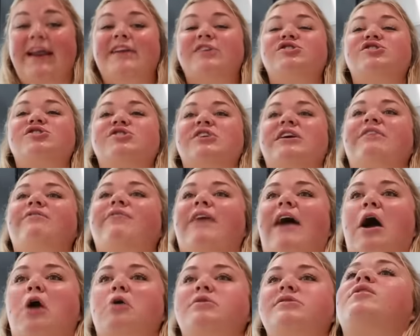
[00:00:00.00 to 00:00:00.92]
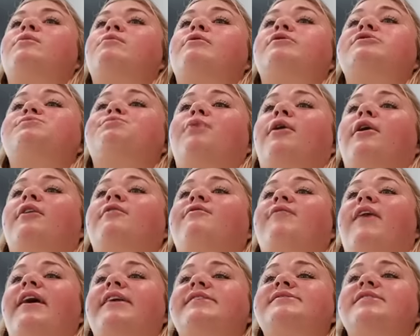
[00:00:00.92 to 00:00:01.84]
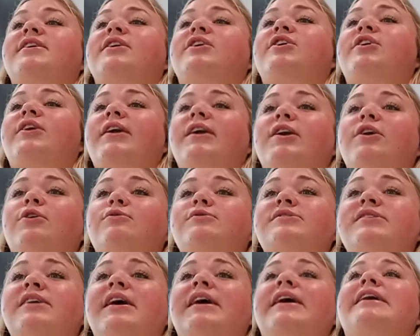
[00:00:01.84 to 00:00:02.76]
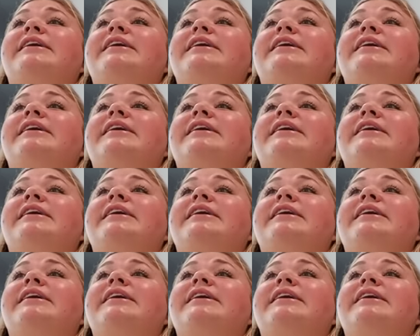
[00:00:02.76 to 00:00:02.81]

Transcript: and she found the most perfect, cute,